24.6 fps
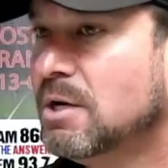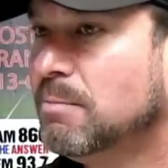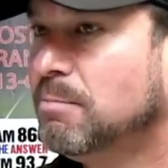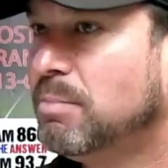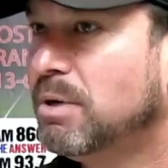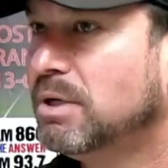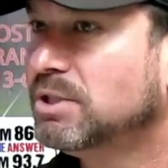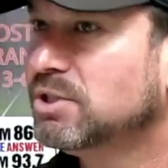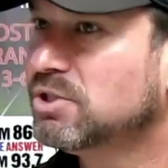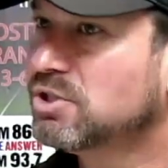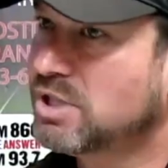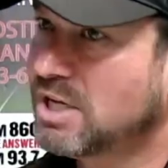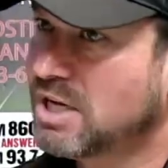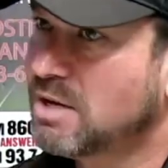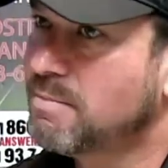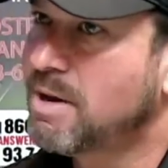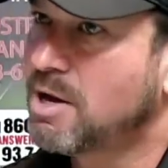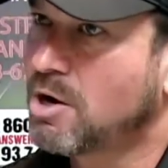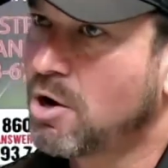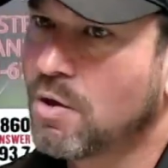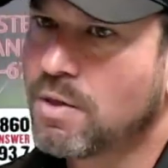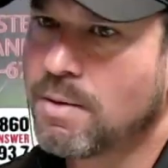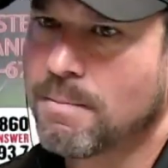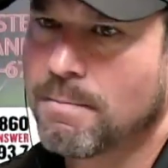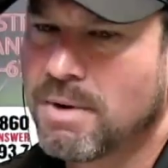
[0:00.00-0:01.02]
But just think about
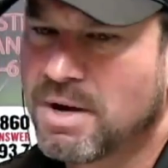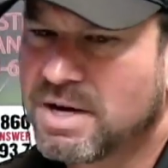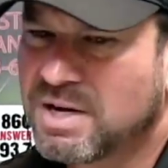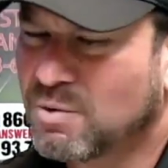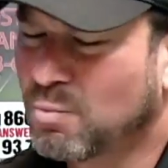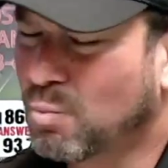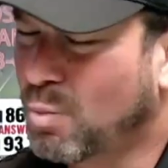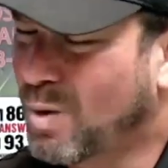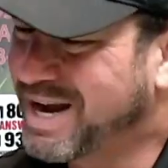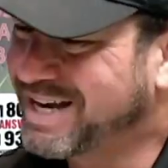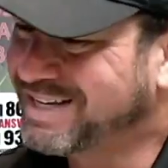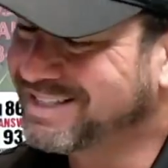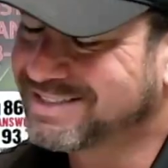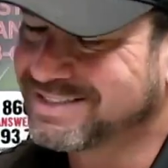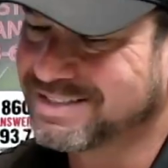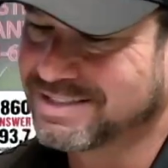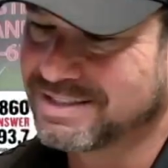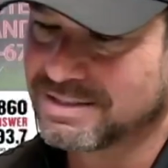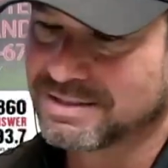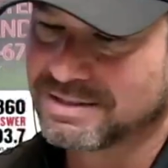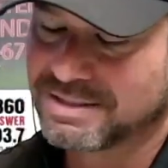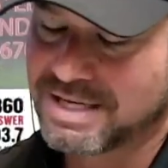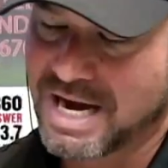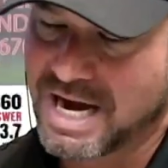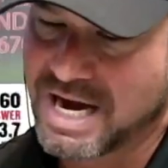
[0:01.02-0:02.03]
all the money wasted
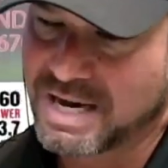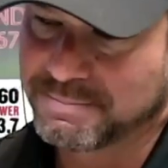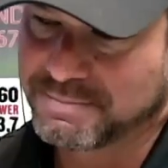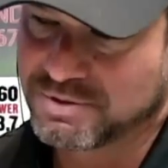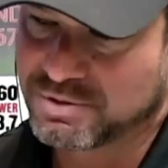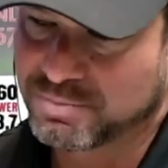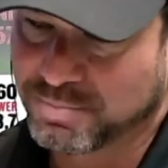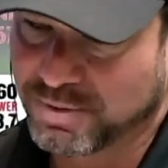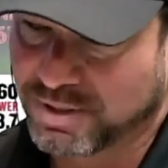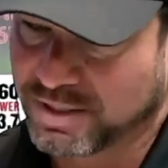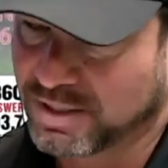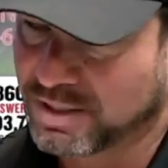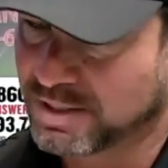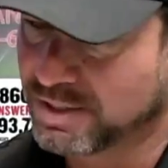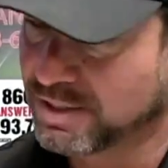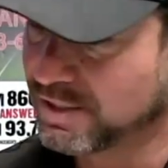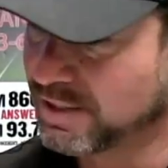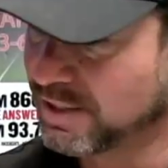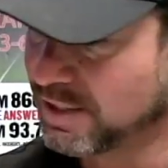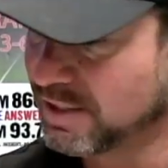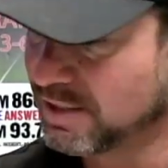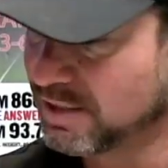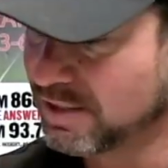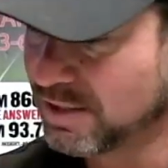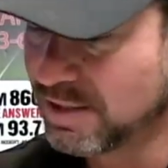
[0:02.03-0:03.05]
and time spent and,
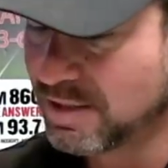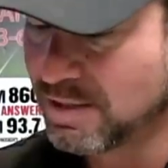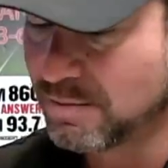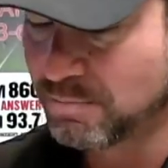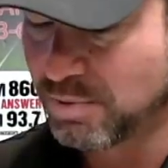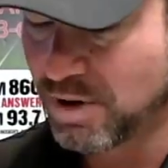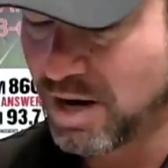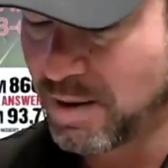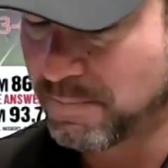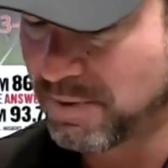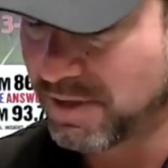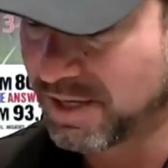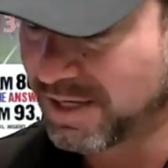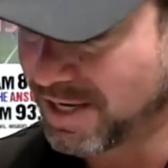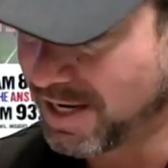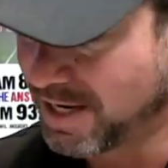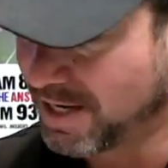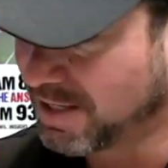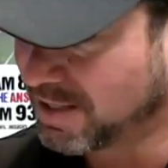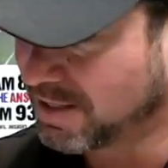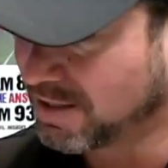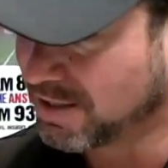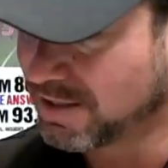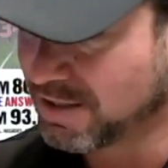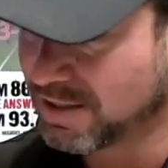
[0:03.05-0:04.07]
and
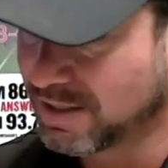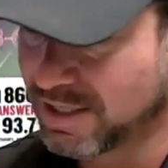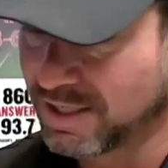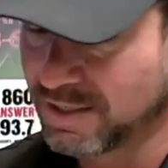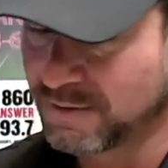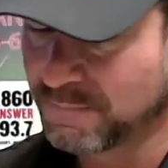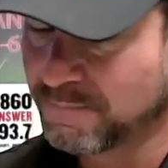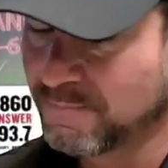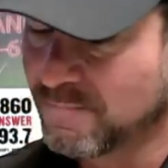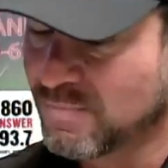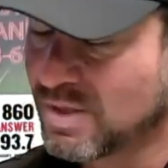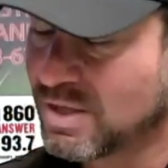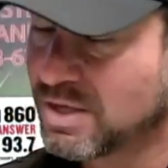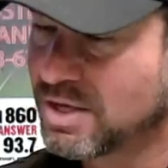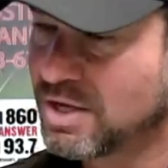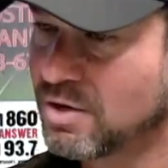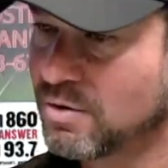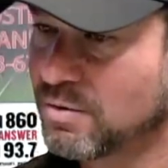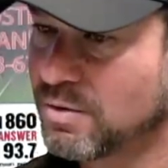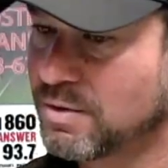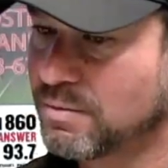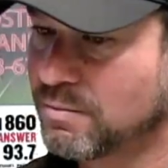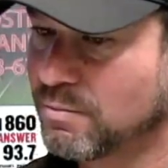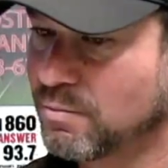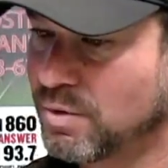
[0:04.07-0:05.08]
propaganda and, you know,
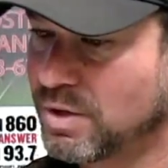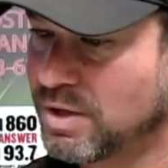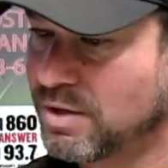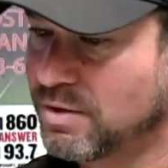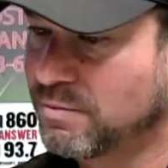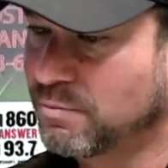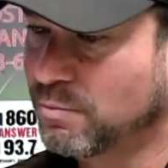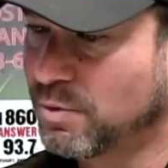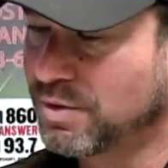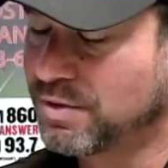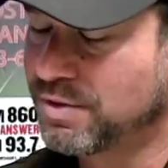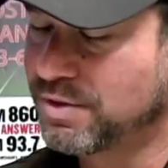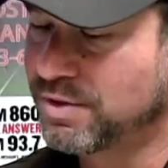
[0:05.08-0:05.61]
with